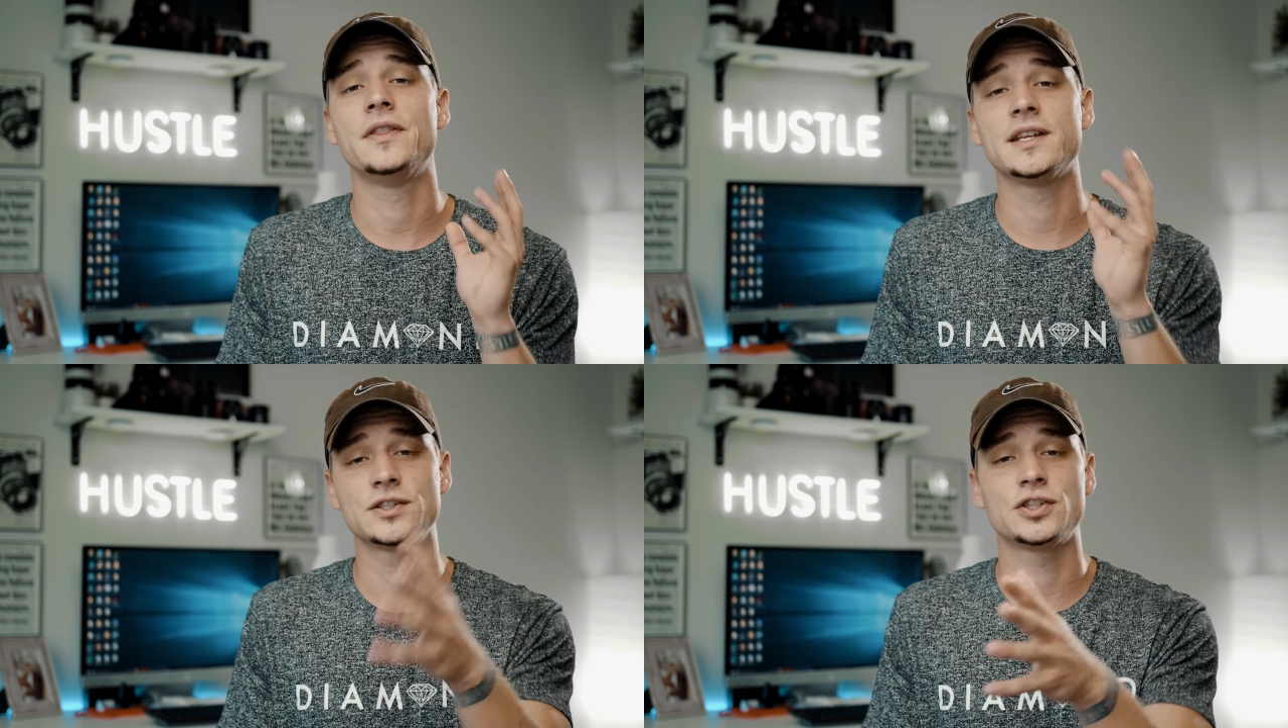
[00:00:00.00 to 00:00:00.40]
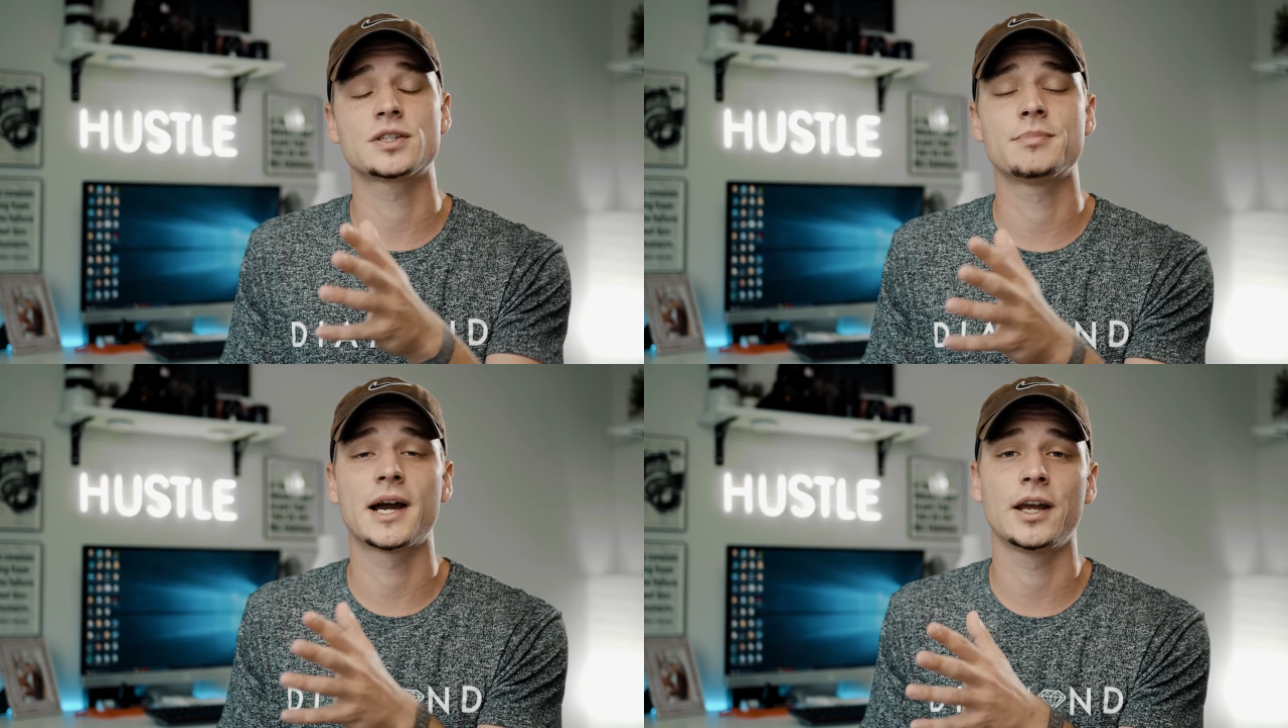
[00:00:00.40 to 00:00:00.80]
This is
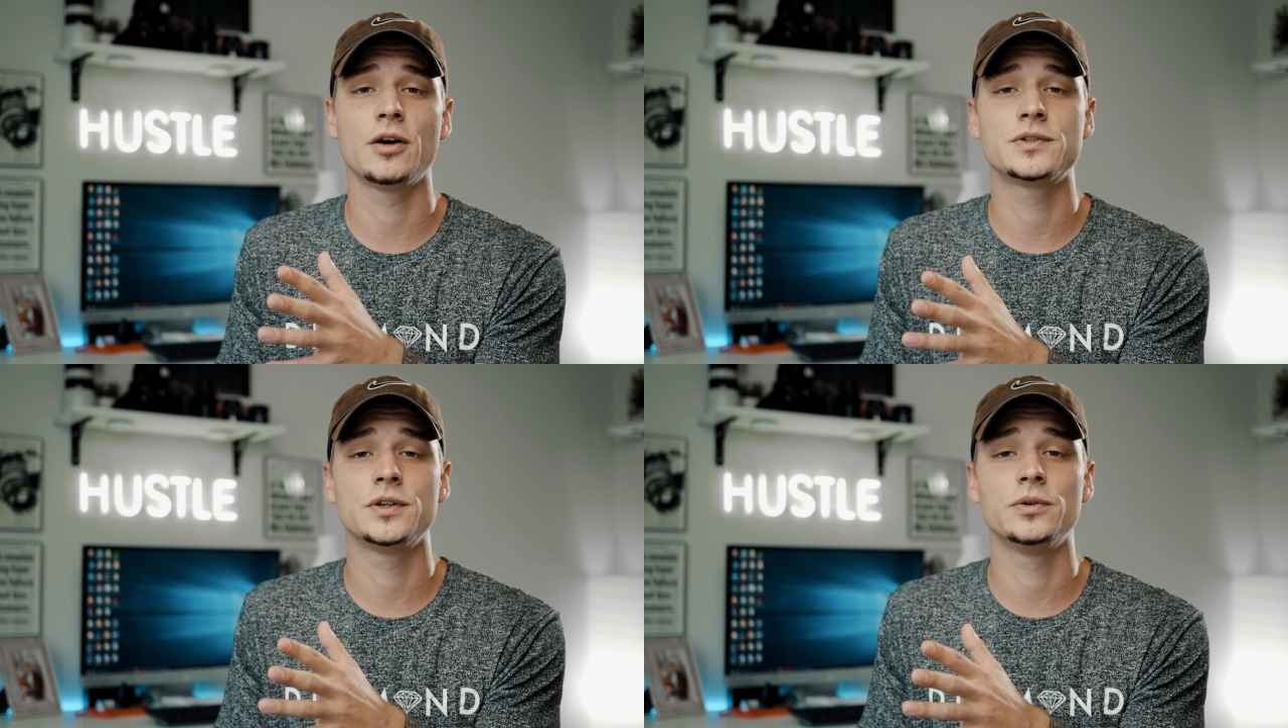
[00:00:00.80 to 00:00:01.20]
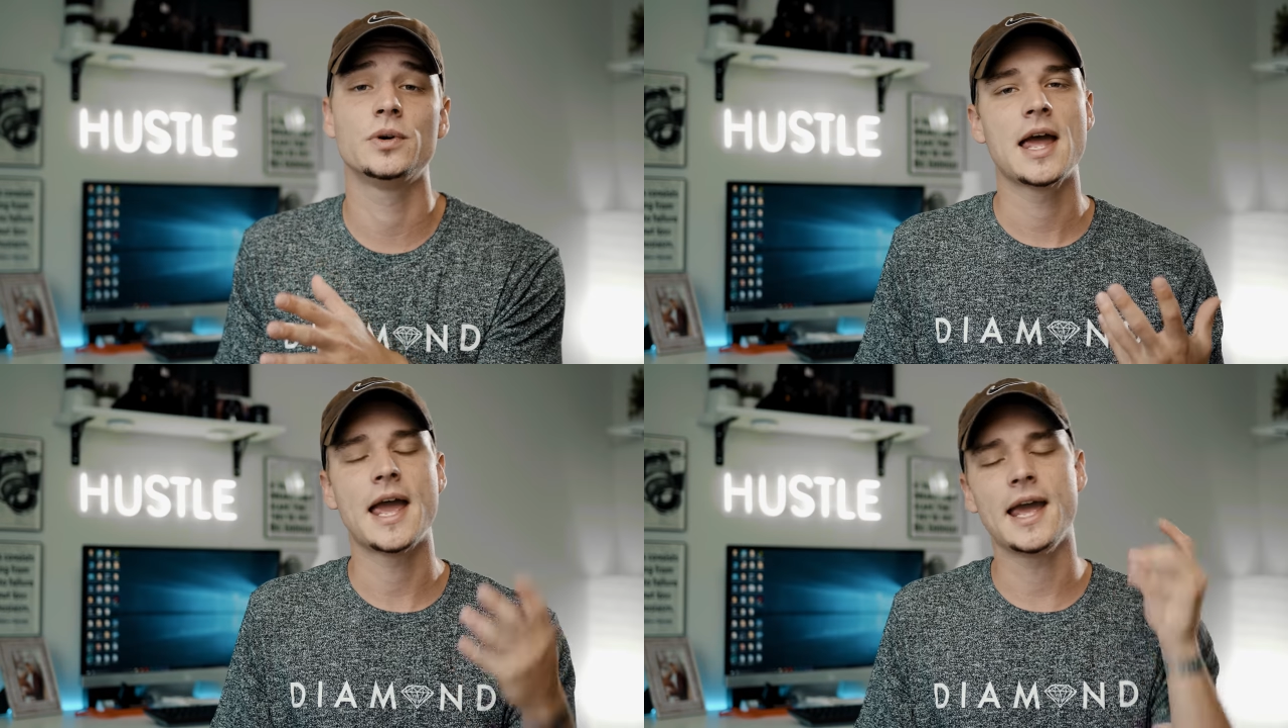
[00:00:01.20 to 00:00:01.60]
just my go-to.
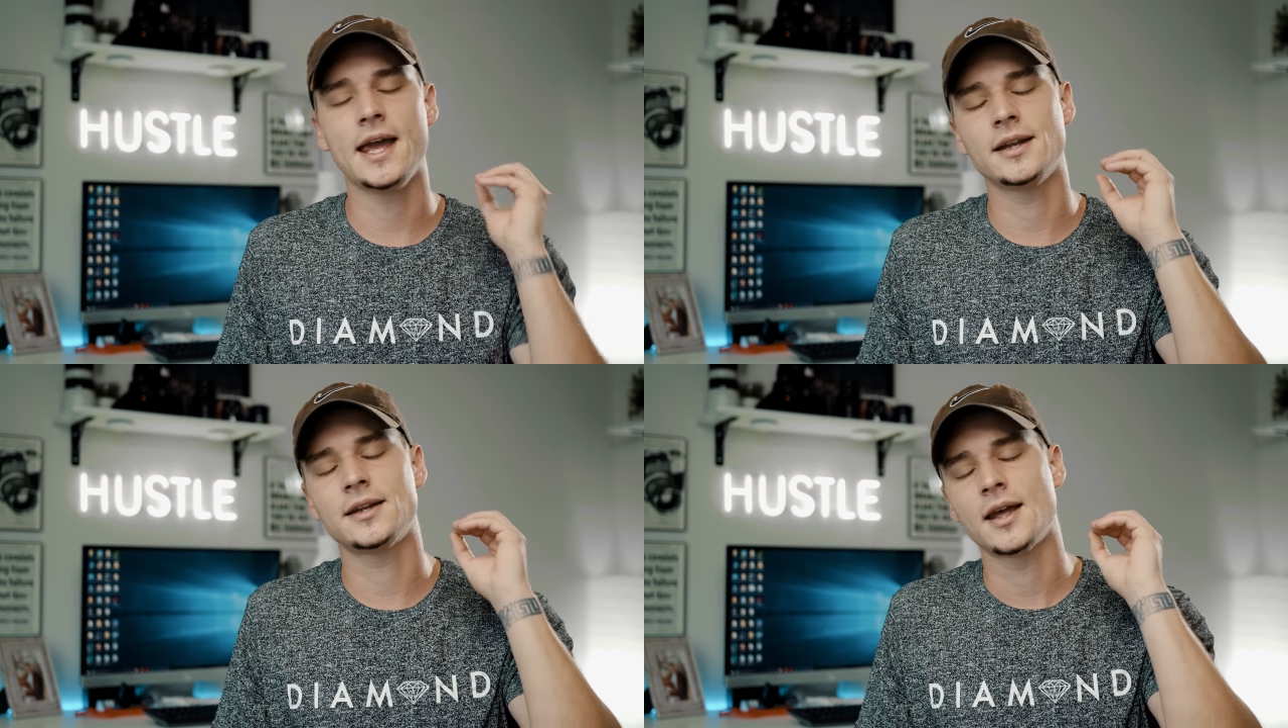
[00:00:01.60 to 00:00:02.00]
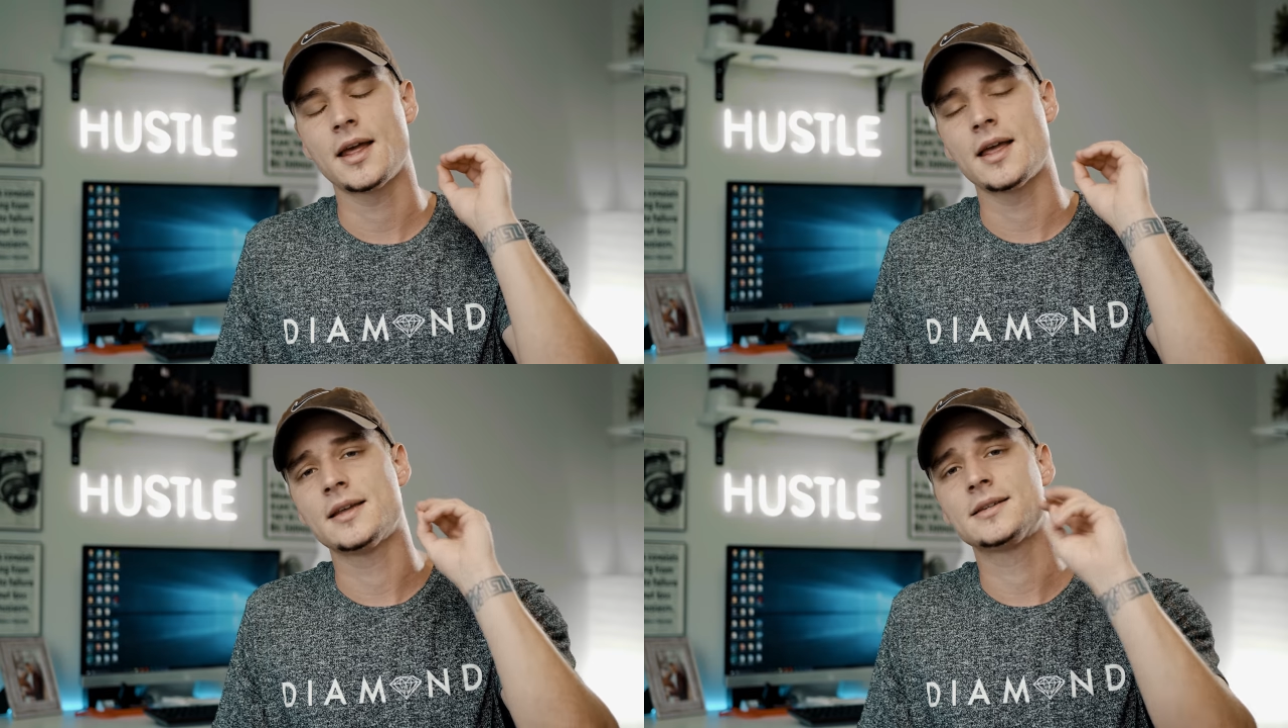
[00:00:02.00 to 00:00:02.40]
And
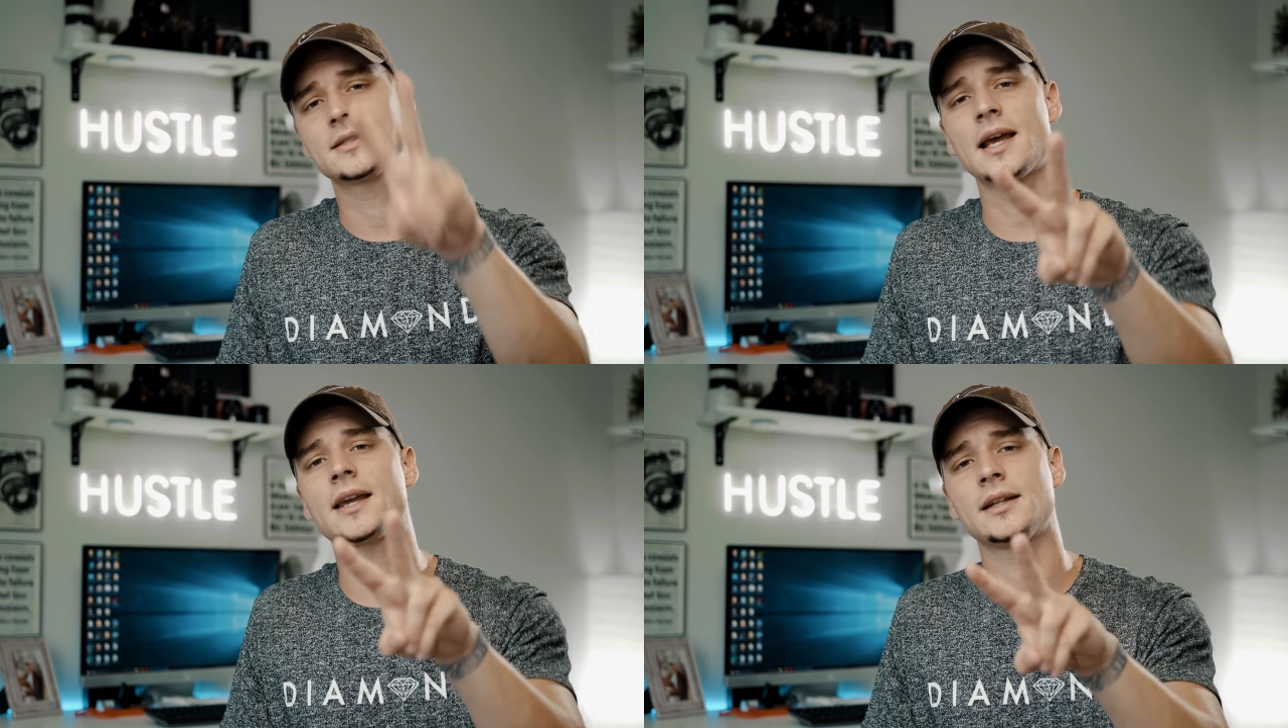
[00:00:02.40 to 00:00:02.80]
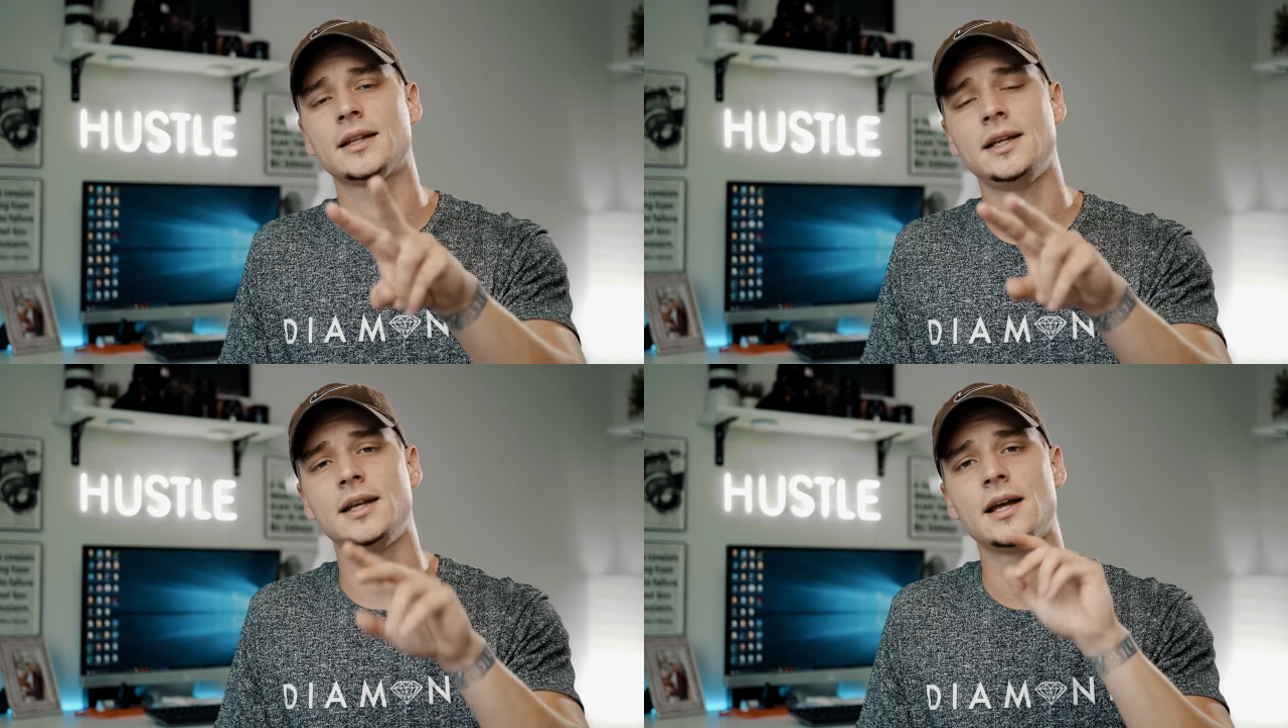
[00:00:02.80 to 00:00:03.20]

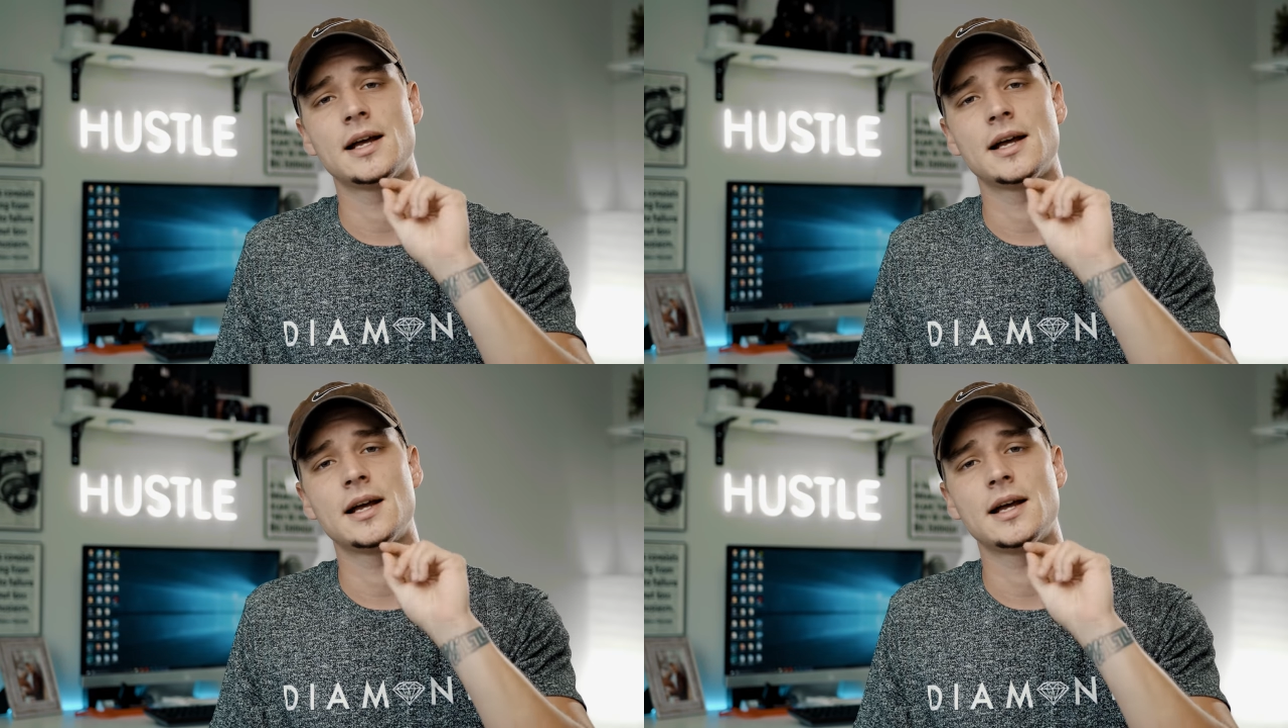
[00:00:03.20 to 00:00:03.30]
secondly,